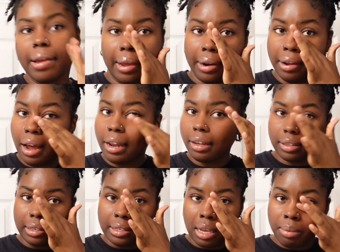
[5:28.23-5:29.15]
And I
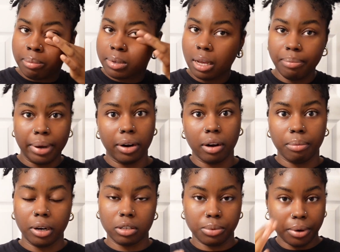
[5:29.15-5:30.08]
look the same except my dark
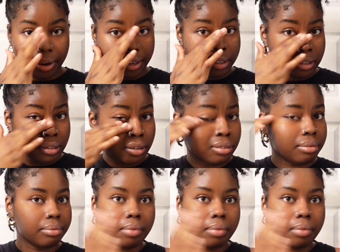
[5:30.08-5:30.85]
marks were gone, so